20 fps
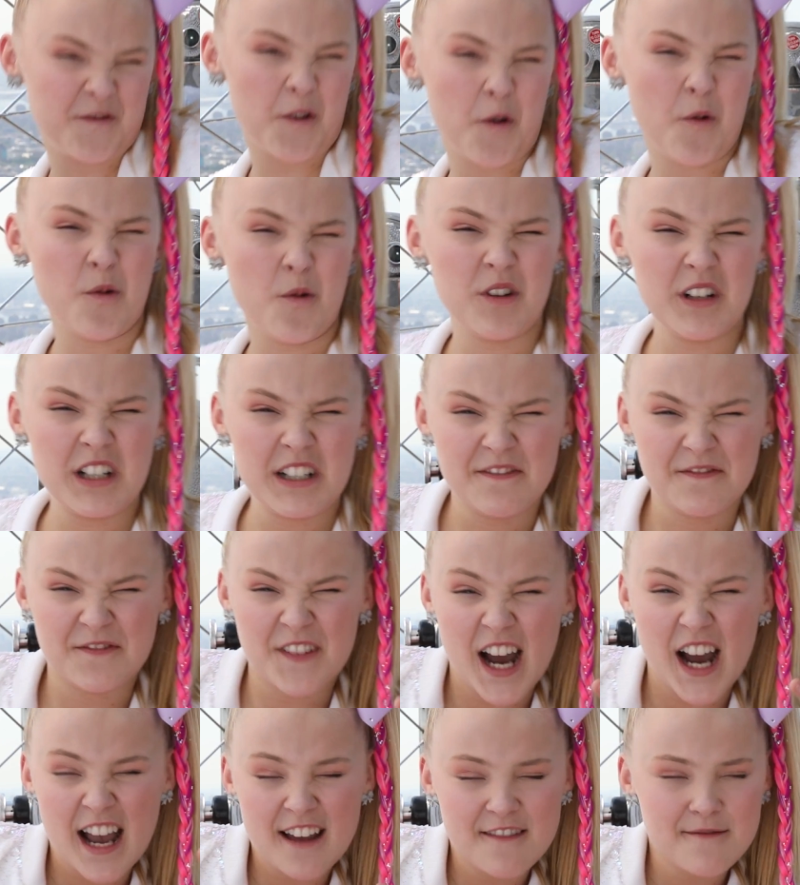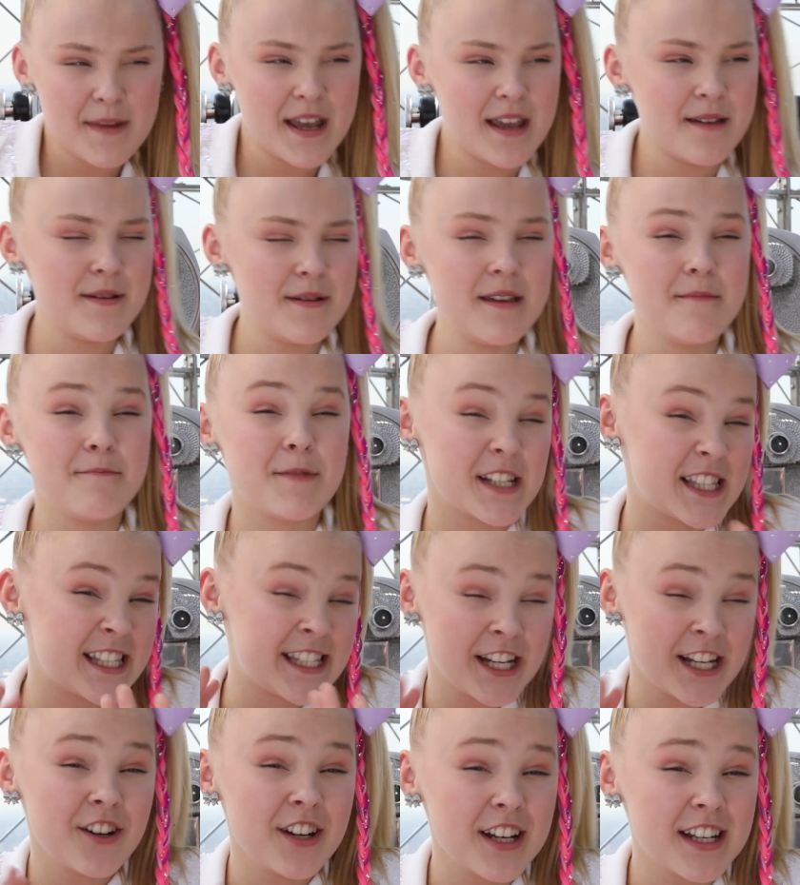four, five maybe, but
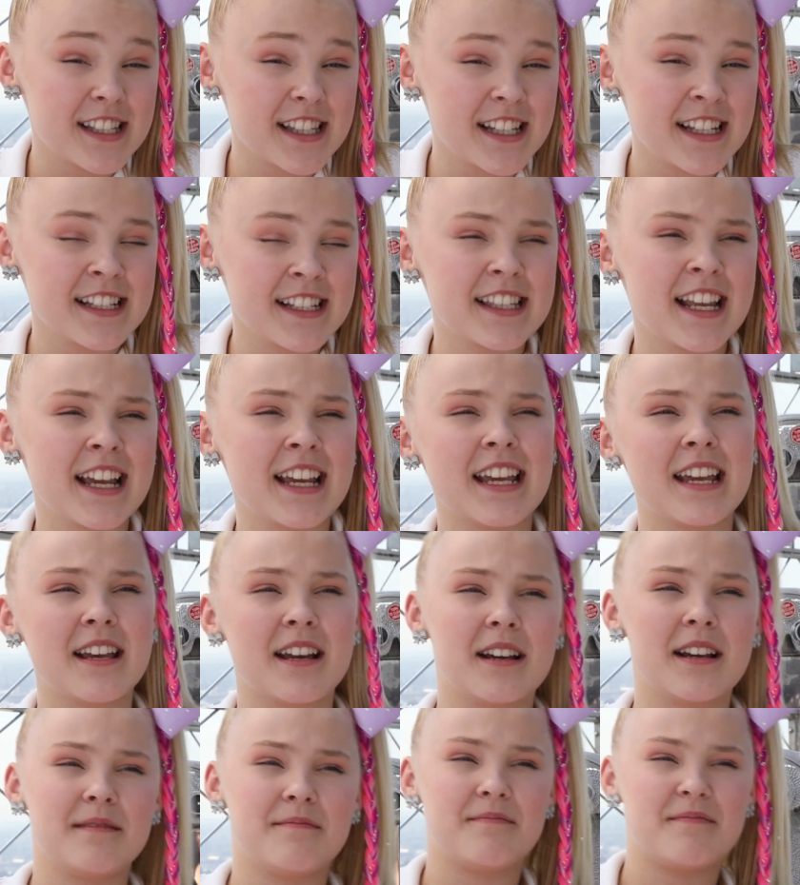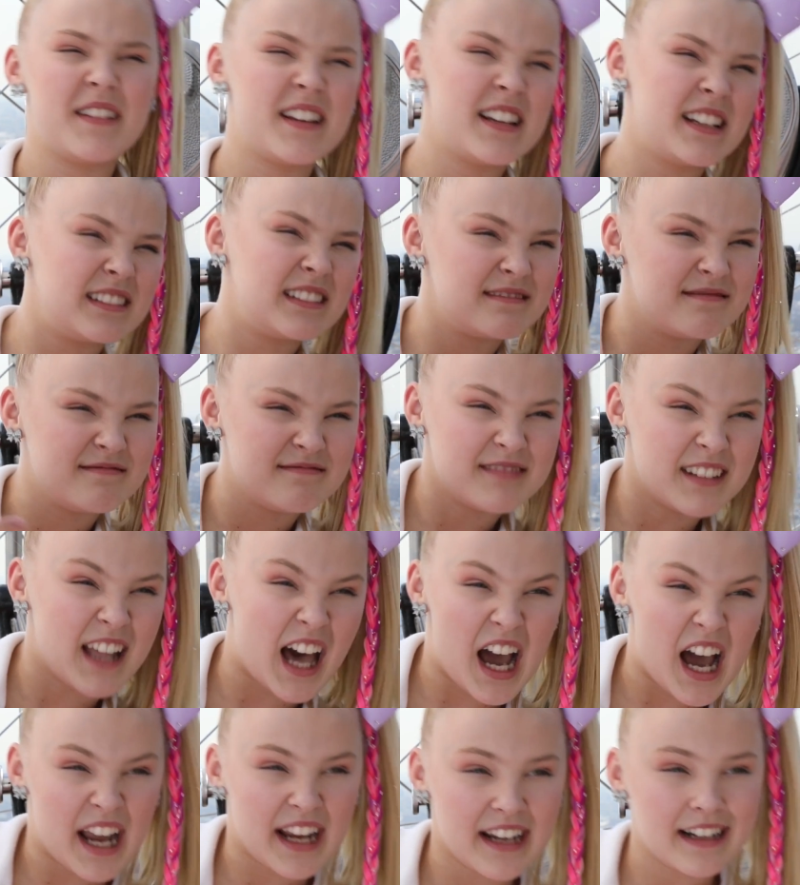seriously singing
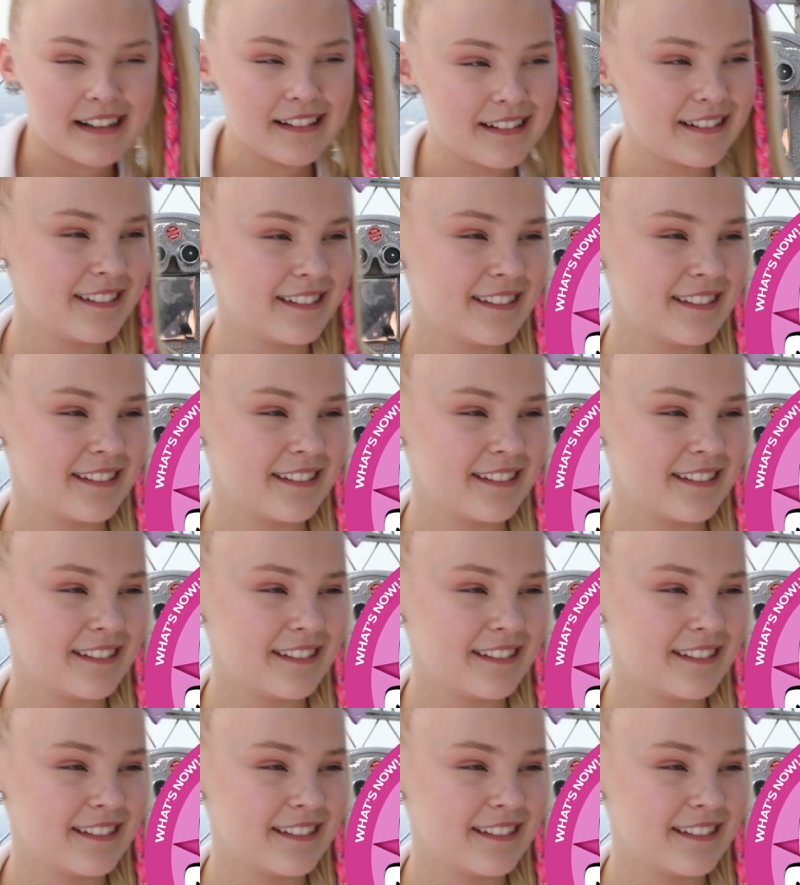nine.